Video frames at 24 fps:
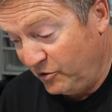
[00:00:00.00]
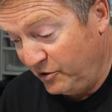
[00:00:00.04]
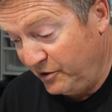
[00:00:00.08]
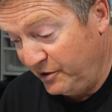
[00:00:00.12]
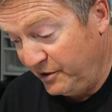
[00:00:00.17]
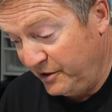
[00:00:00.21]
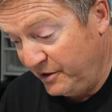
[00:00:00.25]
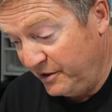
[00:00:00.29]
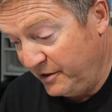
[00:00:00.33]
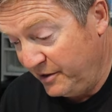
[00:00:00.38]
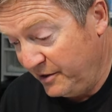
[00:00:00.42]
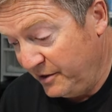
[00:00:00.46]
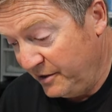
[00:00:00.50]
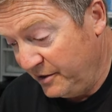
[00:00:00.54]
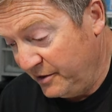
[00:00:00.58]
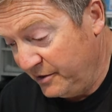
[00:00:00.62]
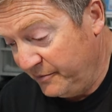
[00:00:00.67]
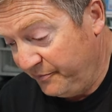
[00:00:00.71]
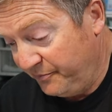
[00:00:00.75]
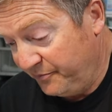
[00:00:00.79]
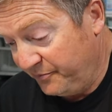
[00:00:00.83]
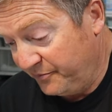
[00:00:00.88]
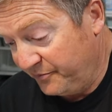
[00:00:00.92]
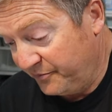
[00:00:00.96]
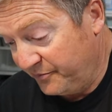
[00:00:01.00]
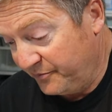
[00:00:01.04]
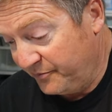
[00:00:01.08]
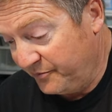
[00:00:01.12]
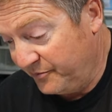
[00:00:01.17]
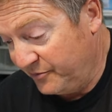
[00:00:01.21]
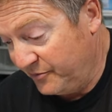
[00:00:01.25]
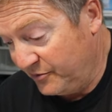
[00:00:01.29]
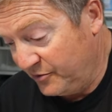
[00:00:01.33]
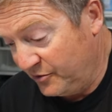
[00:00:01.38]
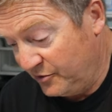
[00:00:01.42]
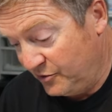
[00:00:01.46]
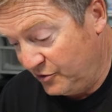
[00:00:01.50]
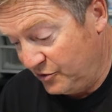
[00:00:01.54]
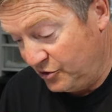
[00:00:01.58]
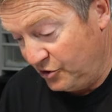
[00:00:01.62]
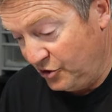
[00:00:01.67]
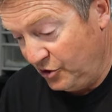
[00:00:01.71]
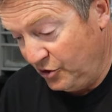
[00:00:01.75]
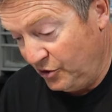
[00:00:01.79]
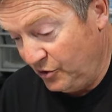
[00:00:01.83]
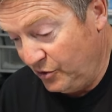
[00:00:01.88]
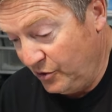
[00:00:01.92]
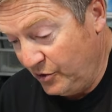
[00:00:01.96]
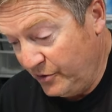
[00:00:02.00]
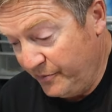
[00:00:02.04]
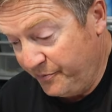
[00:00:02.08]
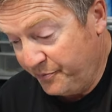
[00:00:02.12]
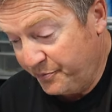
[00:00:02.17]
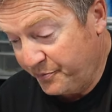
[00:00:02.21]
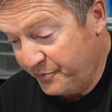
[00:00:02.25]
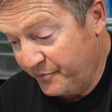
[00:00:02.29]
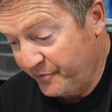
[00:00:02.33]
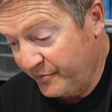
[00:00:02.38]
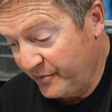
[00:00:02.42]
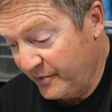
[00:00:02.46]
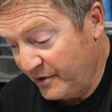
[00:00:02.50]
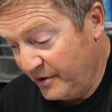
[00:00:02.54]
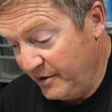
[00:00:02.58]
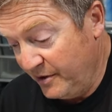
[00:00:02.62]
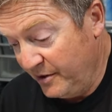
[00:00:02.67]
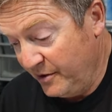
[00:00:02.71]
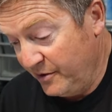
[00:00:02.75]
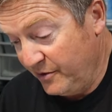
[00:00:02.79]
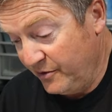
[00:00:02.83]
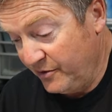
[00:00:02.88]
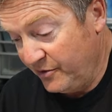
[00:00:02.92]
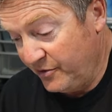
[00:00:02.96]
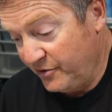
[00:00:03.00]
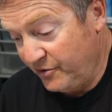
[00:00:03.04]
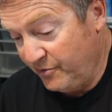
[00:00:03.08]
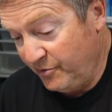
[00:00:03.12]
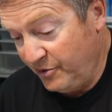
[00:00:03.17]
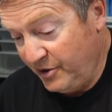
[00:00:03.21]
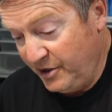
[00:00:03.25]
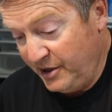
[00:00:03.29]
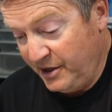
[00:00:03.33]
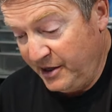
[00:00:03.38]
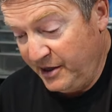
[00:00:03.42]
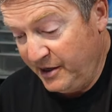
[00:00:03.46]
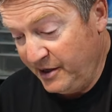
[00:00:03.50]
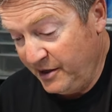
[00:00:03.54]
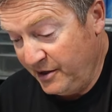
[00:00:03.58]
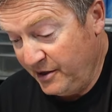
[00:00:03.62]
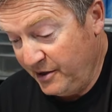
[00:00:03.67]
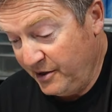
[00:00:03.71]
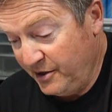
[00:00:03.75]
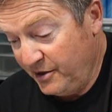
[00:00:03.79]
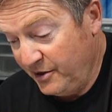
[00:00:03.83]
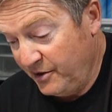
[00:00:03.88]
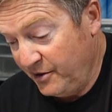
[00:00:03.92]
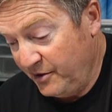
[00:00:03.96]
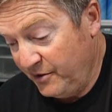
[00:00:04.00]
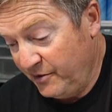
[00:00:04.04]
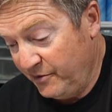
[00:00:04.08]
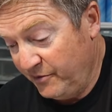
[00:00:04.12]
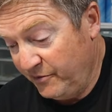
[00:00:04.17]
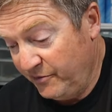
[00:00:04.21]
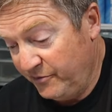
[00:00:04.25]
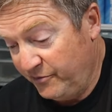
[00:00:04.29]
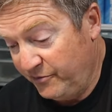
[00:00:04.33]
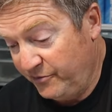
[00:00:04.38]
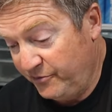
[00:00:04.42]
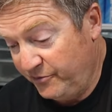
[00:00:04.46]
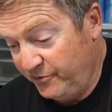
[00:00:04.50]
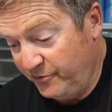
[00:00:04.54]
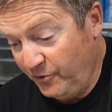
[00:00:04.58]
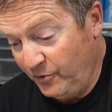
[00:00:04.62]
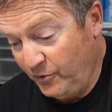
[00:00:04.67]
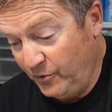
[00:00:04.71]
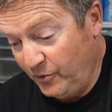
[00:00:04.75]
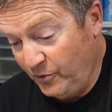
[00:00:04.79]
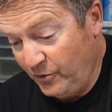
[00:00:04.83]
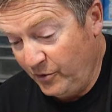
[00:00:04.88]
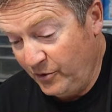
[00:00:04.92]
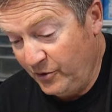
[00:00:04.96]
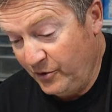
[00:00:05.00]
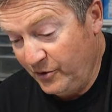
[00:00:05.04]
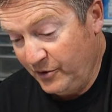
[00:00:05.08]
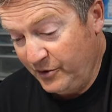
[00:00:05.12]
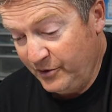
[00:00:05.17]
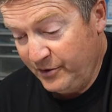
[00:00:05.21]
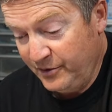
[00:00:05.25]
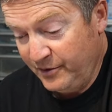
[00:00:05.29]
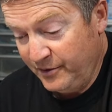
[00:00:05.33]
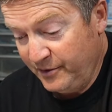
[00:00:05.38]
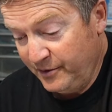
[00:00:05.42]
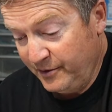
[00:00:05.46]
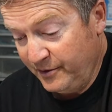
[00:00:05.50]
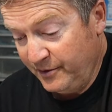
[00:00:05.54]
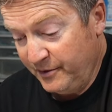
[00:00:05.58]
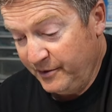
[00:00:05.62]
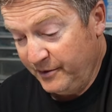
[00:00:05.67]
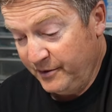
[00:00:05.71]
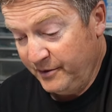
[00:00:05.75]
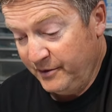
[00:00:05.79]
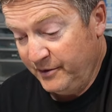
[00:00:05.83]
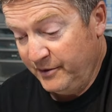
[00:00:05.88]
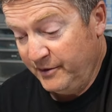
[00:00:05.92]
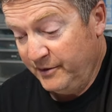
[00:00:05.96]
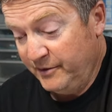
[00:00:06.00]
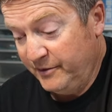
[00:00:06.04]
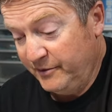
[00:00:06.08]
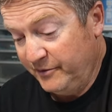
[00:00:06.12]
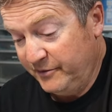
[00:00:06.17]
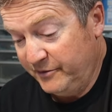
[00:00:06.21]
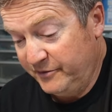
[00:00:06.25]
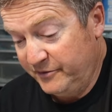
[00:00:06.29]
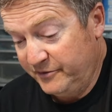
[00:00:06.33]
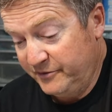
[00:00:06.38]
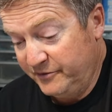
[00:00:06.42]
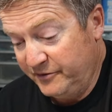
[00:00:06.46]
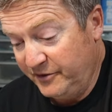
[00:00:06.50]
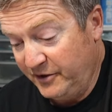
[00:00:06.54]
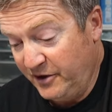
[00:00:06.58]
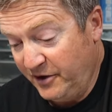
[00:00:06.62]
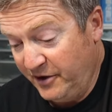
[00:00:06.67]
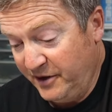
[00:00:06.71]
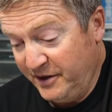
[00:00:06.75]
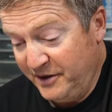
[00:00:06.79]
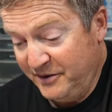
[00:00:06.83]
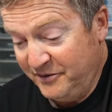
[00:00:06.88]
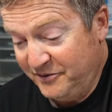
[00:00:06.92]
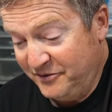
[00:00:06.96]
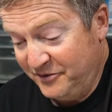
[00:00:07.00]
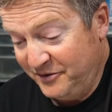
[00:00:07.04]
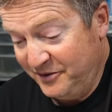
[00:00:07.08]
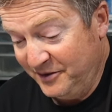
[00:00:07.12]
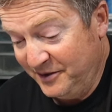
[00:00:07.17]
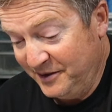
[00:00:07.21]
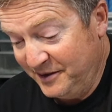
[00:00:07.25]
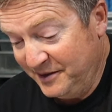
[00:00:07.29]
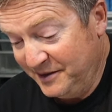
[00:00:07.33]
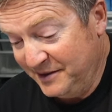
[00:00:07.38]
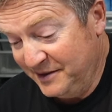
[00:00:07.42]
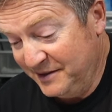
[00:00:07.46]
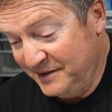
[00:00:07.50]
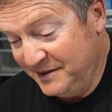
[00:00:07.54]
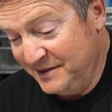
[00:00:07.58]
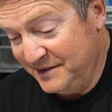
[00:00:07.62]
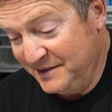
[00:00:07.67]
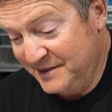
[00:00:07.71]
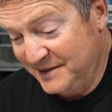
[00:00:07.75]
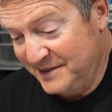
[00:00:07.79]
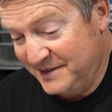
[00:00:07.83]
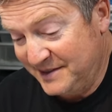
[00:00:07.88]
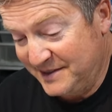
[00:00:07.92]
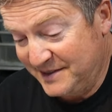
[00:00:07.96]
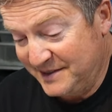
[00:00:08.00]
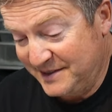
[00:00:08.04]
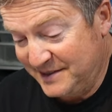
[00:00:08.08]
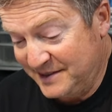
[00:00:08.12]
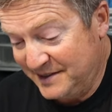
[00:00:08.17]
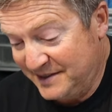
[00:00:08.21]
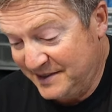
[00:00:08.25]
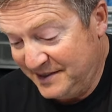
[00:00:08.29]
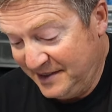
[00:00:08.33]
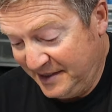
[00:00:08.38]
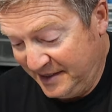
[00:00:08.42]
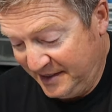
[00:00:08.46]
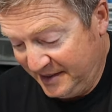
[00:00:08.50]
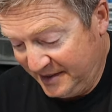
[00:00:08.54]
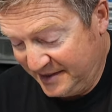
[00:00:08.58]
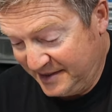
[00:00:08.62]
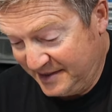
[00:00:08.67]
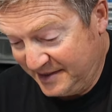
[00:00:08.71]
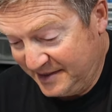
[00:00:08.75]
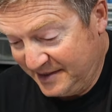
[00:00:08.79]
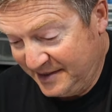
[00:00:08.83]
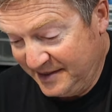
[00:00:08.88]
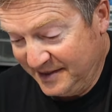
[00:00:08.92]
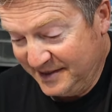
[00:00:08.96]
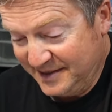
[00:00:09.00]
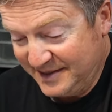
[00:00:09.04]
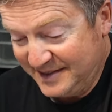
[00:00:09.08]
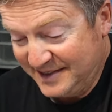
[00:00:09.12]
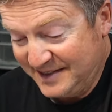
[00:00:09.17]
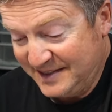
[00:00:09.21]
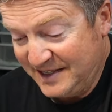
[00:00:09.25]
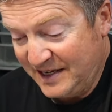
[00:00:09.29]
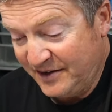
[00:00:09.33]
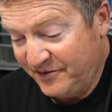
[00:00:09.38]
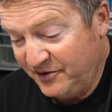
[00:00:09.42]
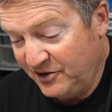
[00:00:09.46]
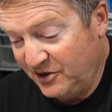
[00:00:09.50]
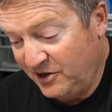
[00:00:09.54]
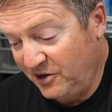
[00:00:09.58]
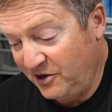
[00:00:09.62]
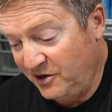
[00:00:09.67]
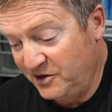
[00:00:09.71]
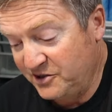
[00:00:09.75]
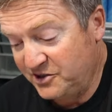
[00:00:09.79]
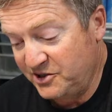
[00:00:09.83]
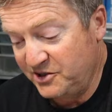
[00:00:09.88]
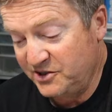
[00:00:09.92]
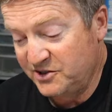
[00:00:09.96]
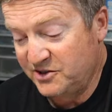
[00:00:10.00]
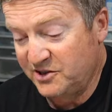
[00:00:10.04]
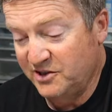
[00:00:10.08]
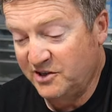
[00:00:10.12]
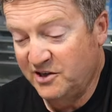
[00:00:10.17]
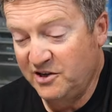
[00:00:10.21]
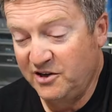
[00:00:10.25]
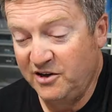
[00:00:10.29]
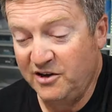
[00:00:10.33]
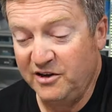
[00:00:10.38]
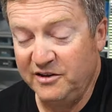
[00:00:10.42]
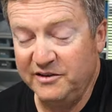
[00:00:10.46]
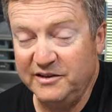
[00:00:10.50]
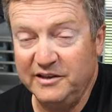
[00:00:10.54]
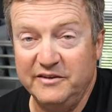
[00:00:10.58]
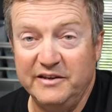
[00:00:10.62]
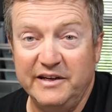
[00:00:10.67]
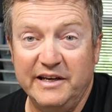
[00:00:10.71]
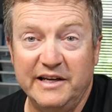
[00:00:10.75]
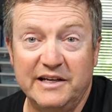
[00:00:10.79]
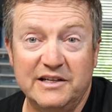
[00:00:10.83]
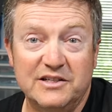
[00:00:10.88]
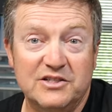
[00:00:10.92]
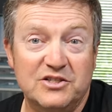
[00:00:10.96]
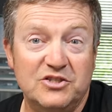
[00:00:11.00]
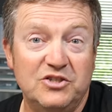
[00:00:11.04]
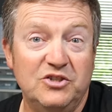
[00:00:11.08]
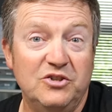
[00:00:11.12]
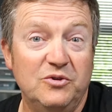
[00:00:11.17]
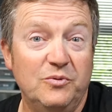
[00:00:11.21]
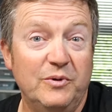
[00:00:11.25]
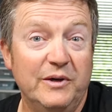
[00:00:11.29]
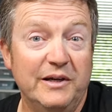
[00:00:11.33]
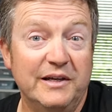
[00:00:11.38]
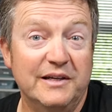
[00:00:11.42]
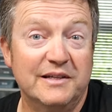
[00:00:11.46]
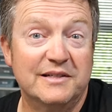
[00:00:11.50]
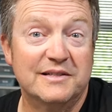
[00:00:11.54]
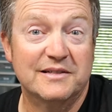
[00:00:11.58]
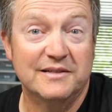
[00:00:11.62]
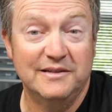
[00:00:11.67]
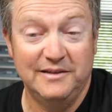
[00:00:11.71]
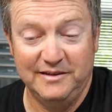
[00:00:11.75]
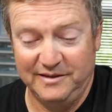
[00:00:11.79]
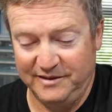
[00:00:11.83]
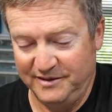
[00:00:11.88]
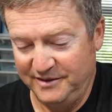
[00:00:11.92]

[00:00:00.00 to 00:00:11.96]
1, 2, 3, 4, 5, 6, 7 clutches to cut in the next 2 weeks.